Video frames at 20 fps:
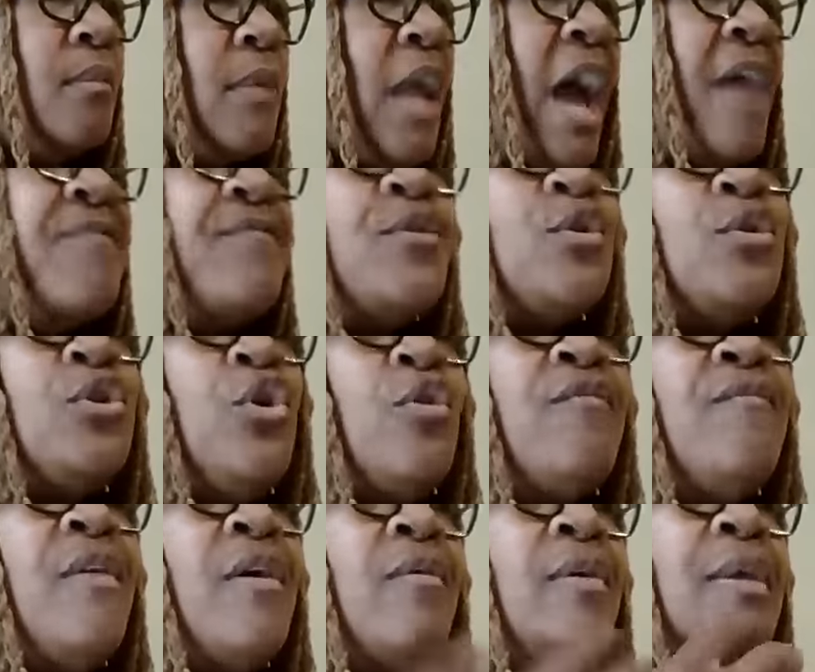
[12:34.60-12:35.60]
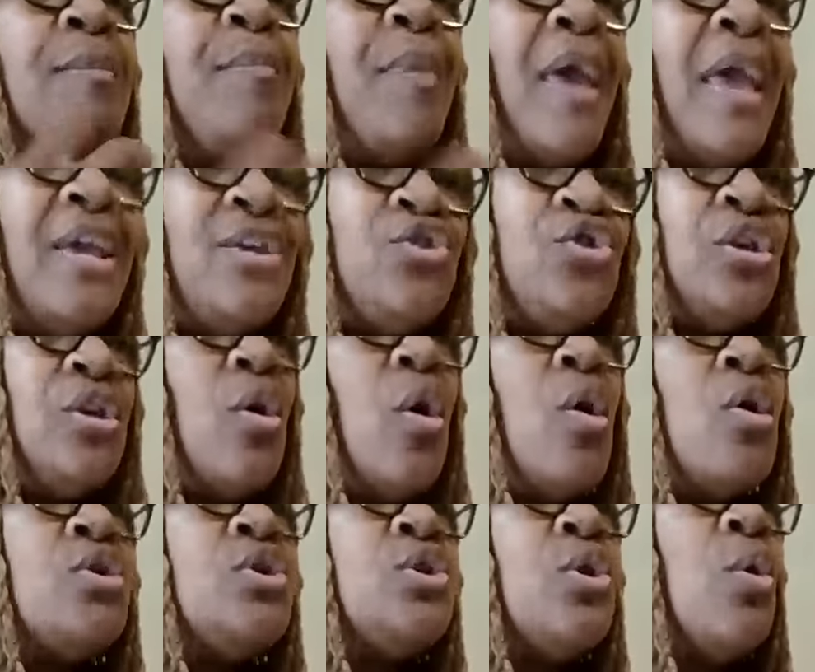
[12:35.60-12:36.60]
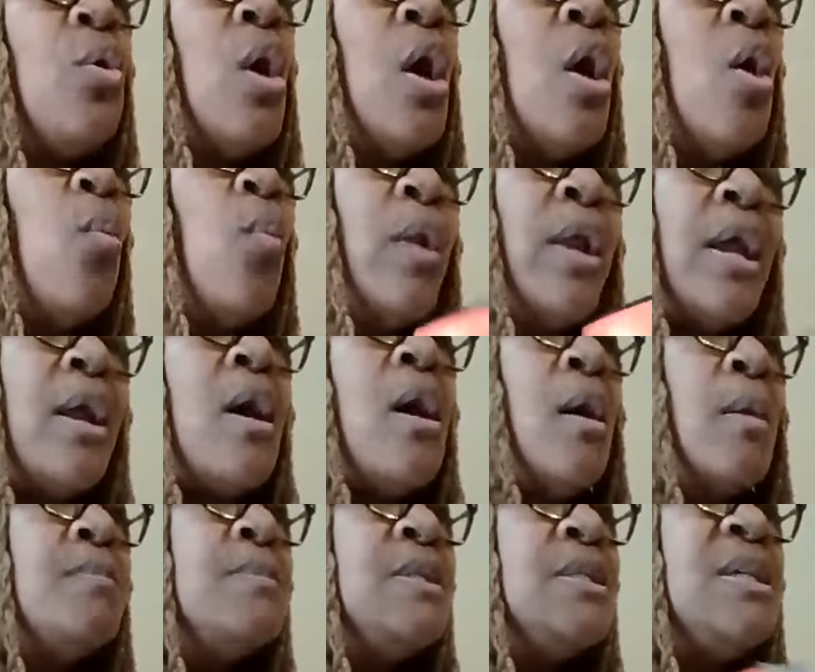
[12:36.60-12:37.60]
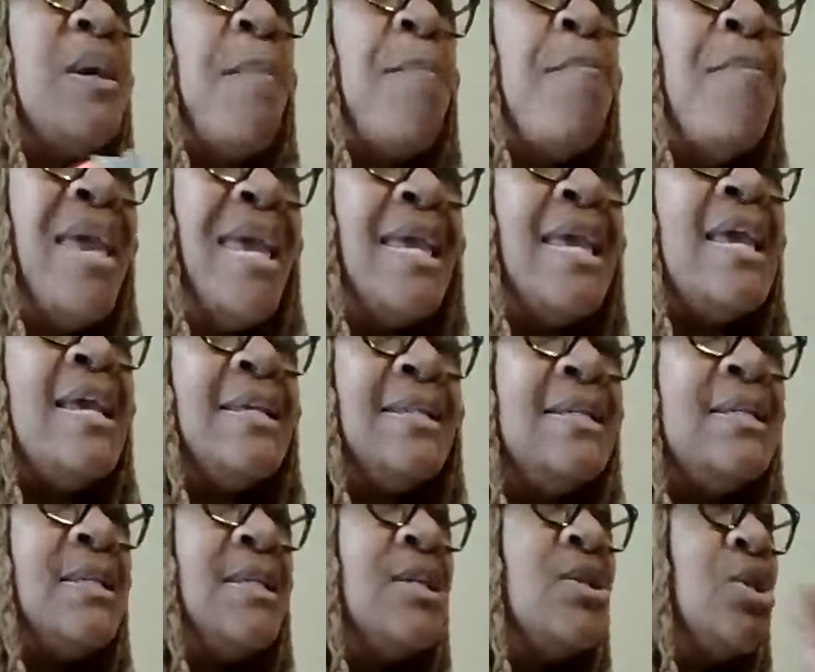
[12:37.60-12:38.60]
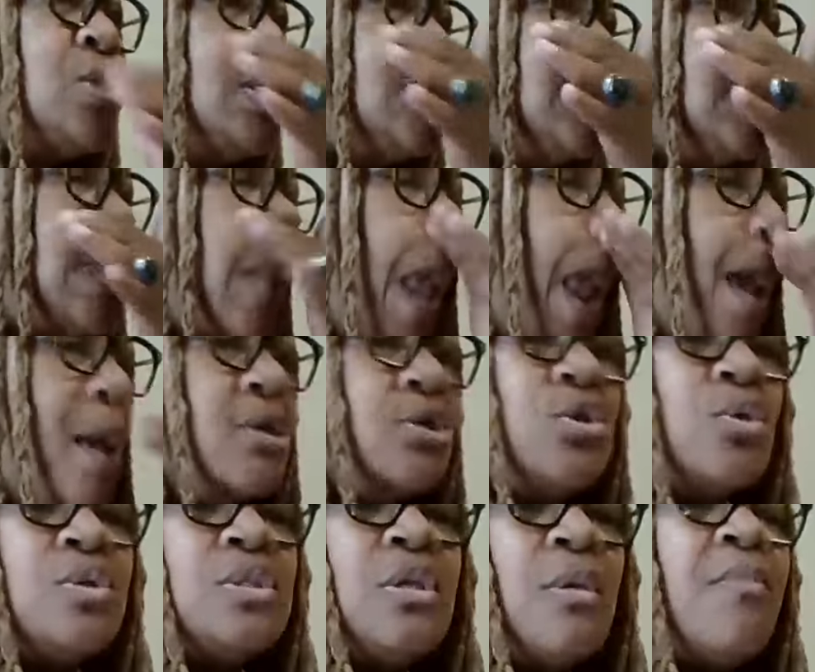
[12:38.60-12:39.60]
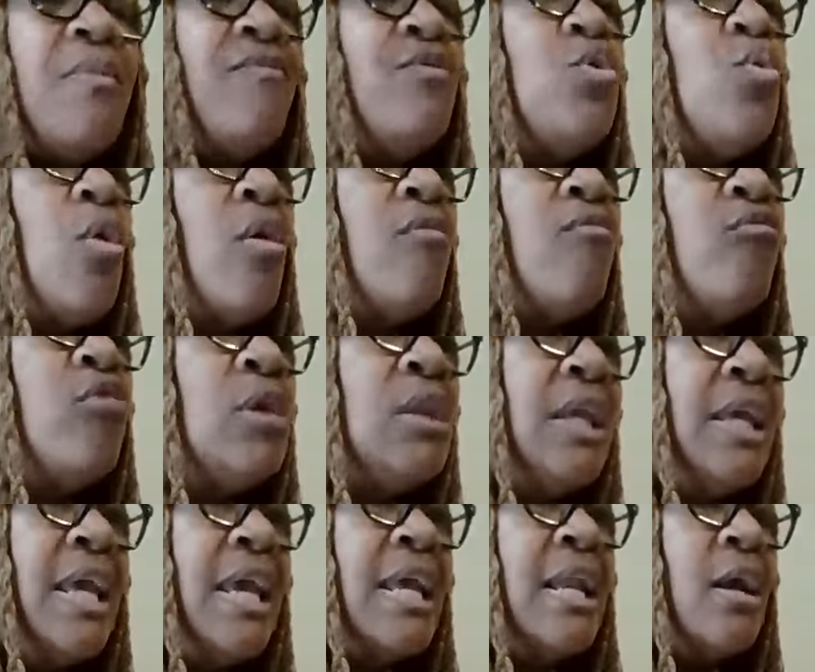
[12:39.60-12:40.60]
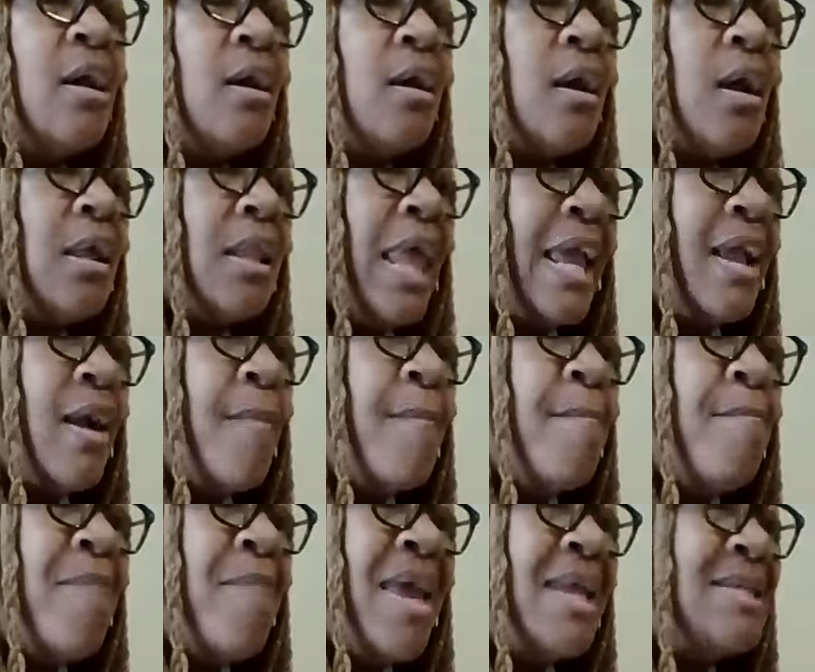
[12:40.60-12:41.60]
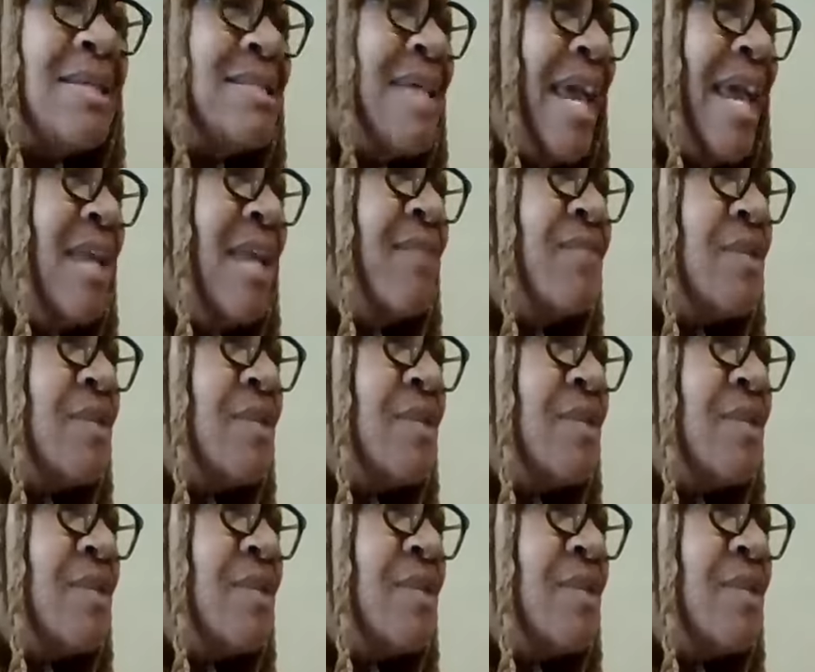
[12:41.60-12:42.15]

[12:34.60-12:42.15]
I feel you're very patient also when it comes to making decisions. So some of you are really in a like a meditative